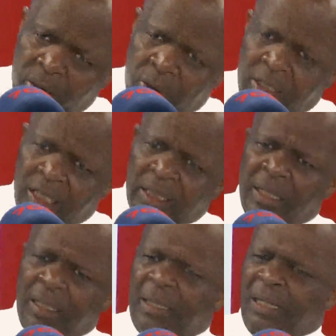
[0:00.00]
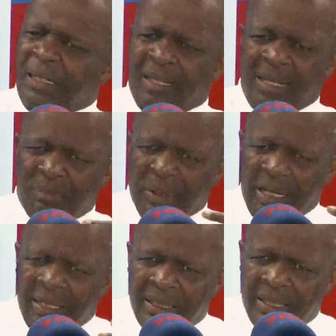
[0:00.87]
that contract illegally. They
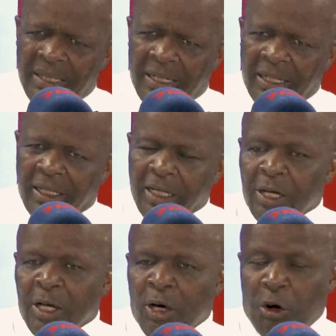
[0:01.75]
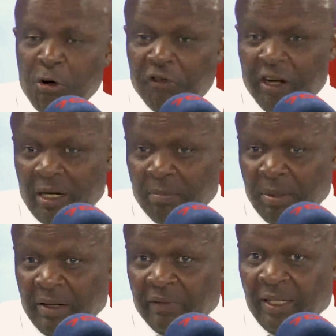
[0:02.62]
paid it illegally. Over and
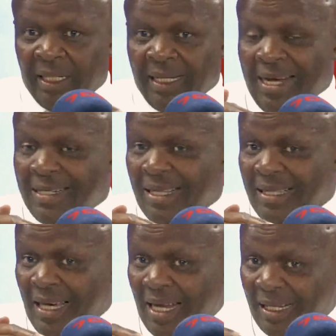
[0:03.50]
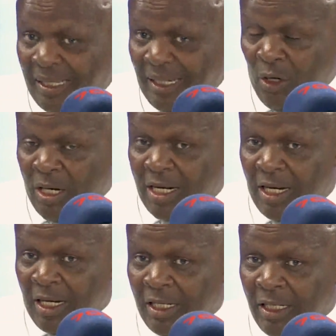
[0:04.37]
above that, under that
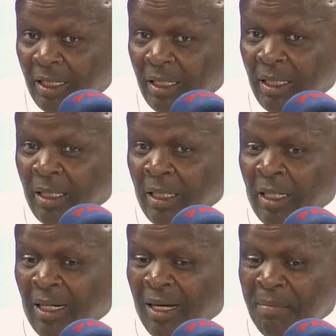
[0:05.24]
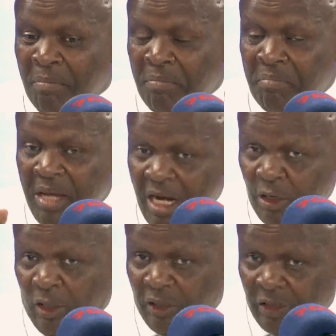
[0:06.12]
contract,
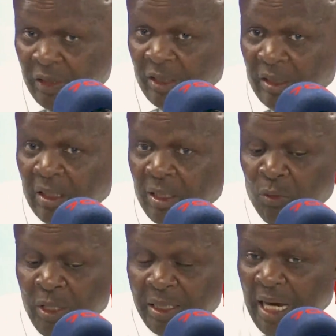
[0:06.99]
millions were